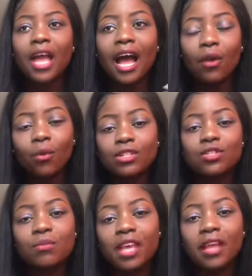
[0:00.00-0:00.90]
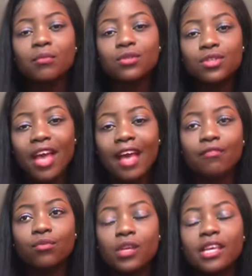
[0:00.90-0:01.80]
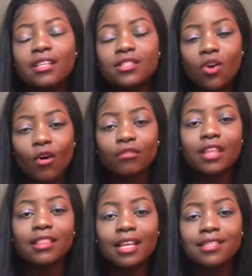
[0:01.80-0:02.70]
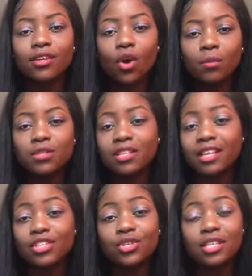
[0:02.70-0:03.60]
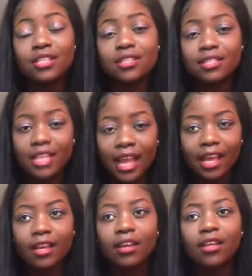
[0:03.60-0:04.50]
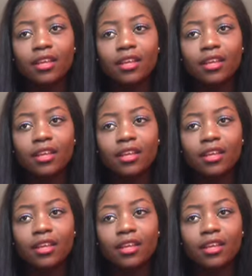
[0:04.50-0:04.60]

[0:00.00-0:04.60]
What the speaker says: I want to be able to have weekends off, then that's an option that you need to take.